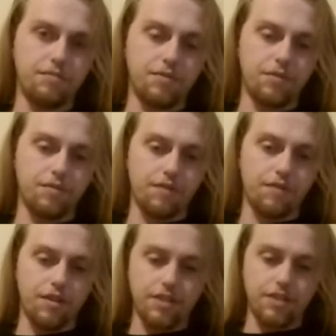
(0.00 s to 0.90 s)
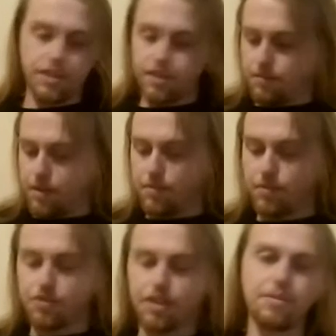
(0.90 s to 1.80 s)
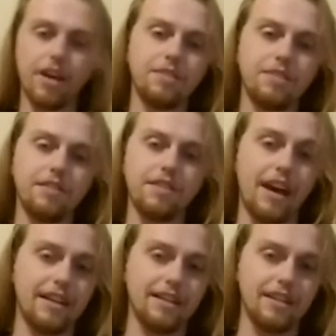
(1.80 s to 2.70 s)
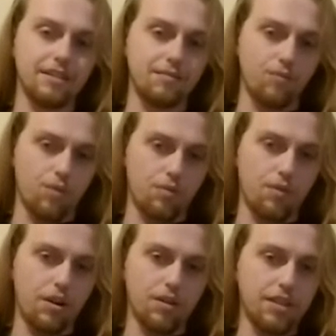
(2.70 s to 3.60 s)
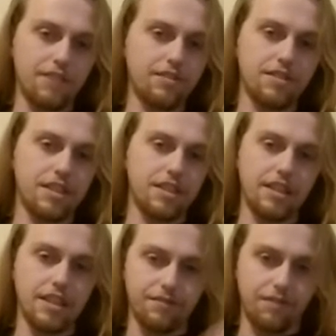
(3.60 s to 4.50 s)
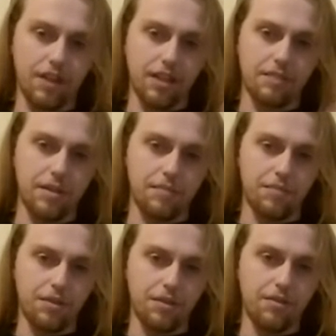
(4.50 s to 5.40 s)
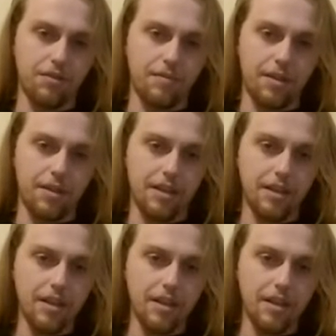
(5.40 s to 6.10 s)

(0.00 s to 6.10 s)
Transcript: confronting some people, sometimes even that doesn't work well because you have to see these fucking people. You know what I mean?